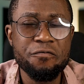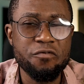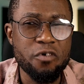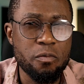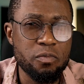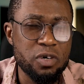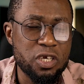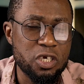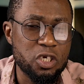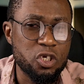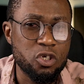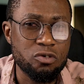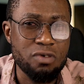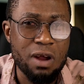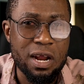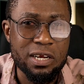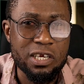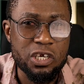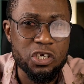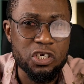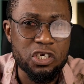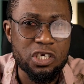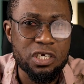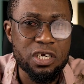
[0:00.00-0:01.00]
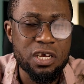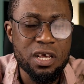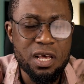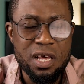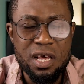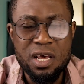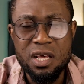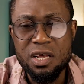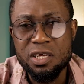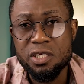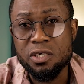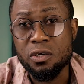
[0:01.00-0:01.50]
from this strategy.
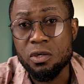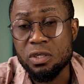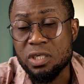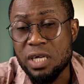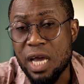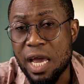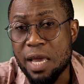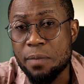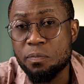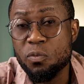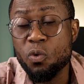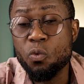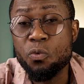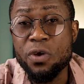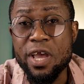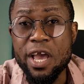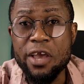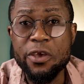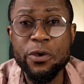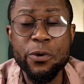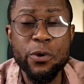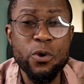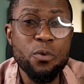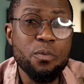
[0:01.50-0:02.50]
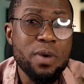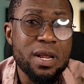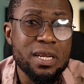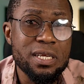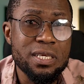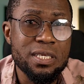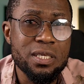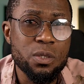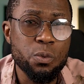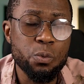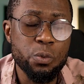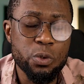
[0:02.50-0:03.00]
Sometimes we are
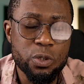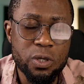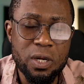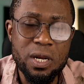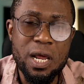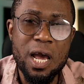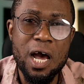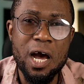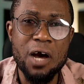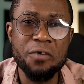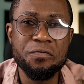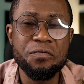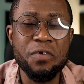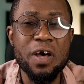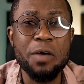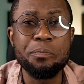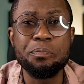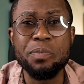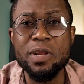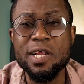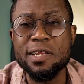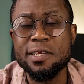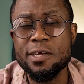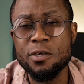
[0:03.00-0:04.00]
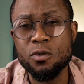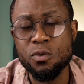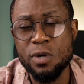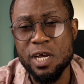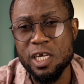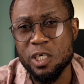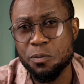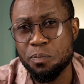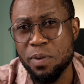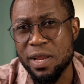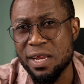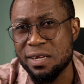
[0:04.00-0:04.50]
humans, we don't have ability to
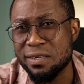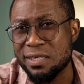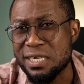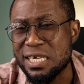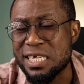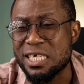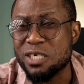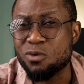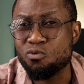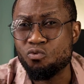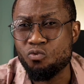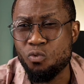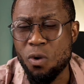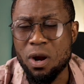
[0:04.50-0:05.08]
explain things